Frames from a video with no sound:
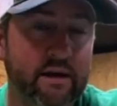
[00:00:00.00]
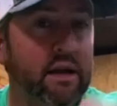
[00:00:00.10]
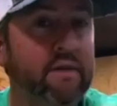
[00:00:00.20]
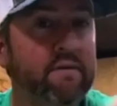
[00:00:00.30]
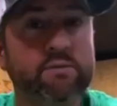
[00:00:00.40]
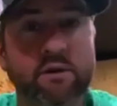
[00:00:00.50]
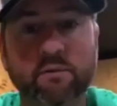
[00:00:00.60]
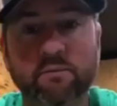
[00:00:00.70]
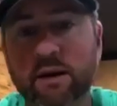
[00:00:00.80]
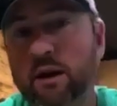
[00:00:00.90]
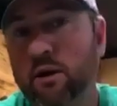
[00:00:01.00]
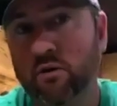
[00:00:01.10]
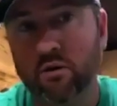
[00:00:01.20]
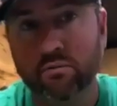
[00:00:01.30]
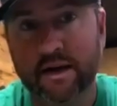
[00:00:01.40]
or even a spinnerbait
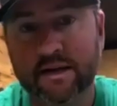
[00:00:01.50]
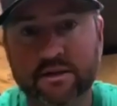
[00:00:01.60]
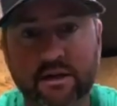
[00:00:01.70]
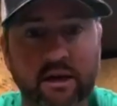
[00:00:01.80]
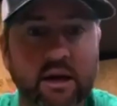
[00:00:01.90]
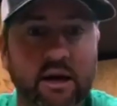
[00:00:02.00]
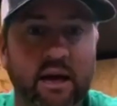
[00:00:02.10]
or a bladed jig.